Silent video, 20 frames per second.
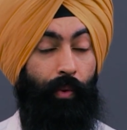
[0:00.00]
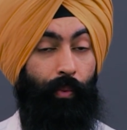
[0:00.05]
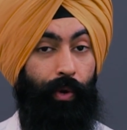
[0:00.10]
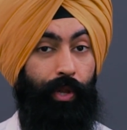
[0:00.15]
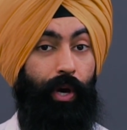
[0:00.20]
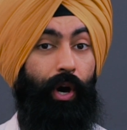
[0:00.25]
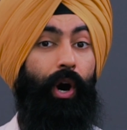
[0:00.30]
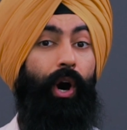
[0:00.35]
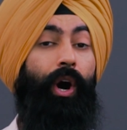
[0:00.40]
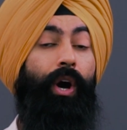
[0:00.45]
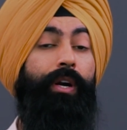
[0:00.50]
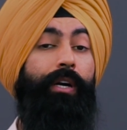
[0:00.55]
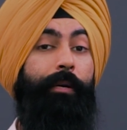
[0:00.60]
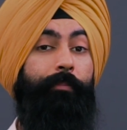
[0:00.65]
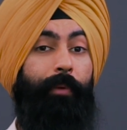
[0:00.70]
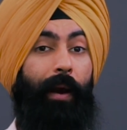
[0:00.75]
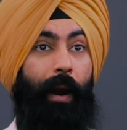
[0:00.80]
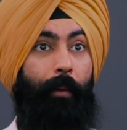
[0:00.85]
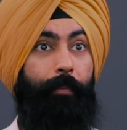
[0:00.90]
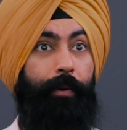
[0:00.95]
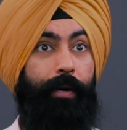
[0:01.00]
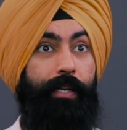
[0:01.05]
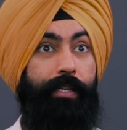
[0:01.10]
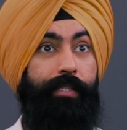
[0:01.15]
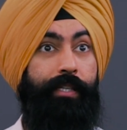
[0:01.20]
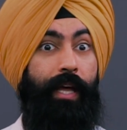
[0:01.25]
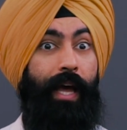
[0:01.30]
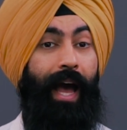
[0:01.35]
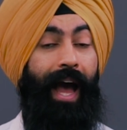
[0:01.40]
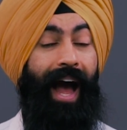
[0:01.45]
With 100
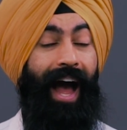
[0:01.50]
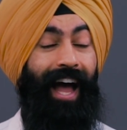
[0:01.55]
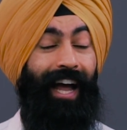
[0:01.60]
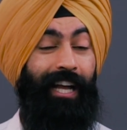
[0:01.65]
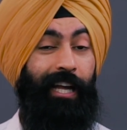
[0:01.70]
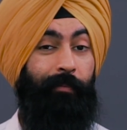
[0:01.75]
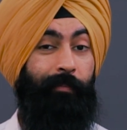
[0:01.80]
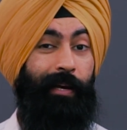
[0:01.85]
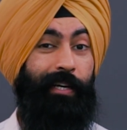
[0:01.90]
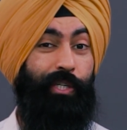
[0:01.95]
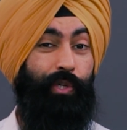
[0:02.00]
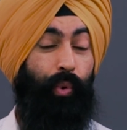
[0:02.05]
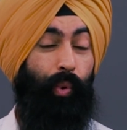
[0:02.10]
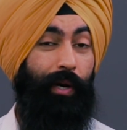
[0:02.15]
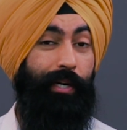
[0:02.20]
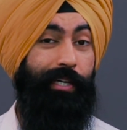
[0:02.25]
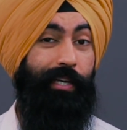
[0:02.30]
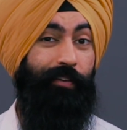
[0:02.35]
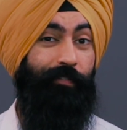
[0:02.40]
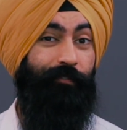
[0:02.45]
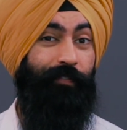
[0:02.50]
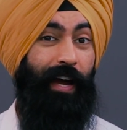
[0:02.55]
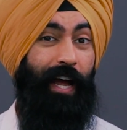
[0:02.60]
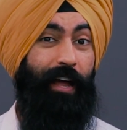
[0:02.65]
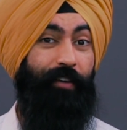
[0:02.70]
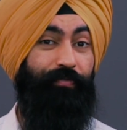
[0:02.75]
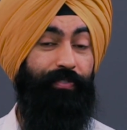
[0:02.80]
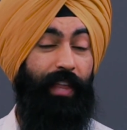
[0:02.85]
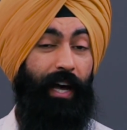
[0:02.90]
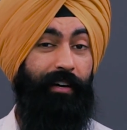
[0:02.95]
properties, I can make
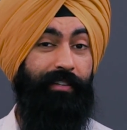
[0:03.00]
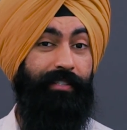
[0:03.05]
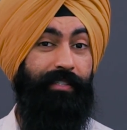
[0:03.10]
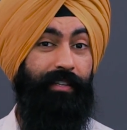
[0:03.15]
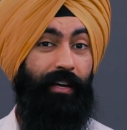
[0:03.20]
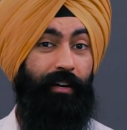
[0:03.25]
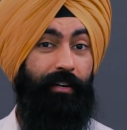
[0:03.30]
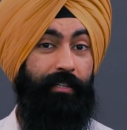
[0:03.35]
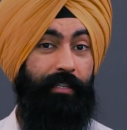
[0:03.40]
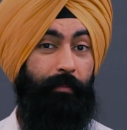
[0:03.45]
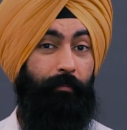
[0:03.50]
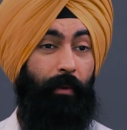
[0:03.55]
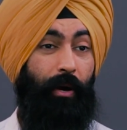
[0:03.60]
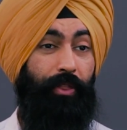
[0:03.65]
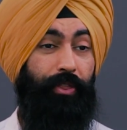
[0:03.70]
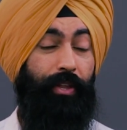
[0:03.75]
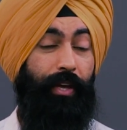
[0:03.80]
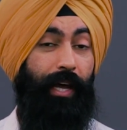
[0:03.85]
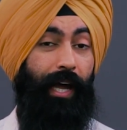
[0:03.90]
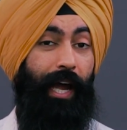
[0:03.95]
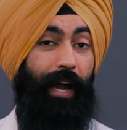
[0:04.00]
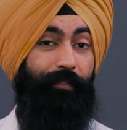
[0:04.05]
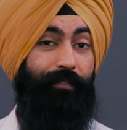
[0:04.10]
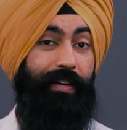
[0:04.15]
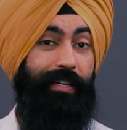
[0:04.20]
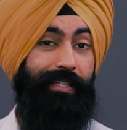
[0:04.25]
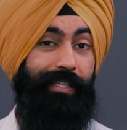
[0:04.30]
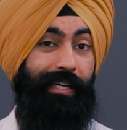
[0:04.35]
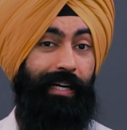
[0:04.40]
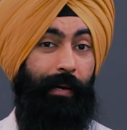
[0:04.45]
$25,000 a month
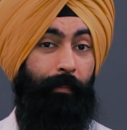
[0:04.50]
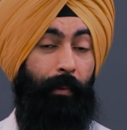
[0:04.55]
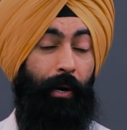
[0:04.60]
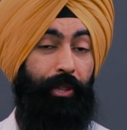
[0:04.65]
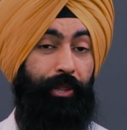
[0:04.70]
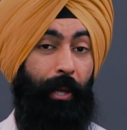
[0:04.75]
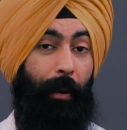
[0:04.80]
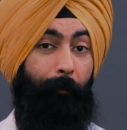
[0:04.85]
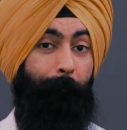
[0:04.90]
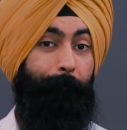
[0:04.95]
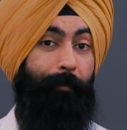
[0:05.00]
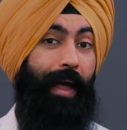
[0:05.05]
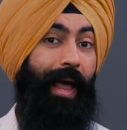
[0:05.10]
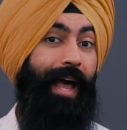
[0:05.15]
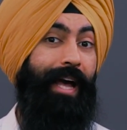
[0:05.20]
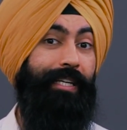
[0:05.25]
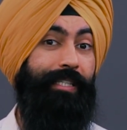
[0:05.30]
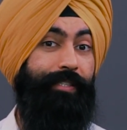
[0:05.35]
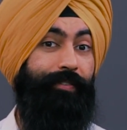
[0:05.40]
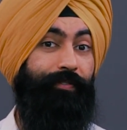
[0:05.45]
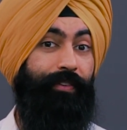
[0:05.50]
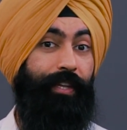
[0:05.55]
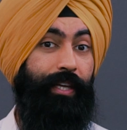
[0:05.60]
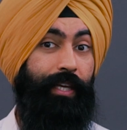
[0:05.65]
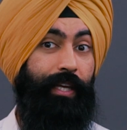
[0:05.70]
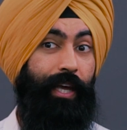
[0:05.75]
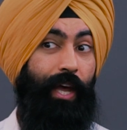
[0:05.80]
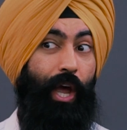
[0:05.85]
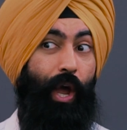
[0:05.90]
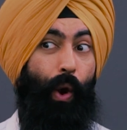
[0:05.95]
every single month passively